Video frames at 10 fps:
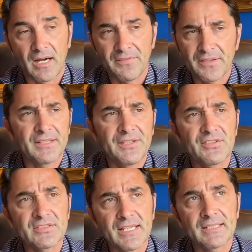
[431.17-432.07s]
I think
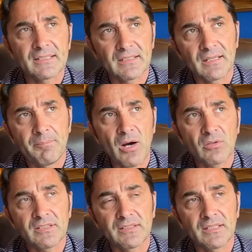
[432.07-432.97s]
he said
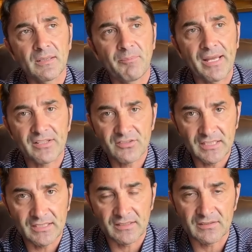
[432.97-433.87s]
about the
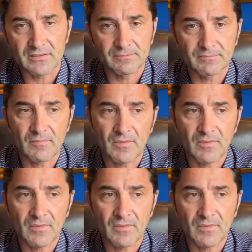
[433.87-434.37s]
Palestinians.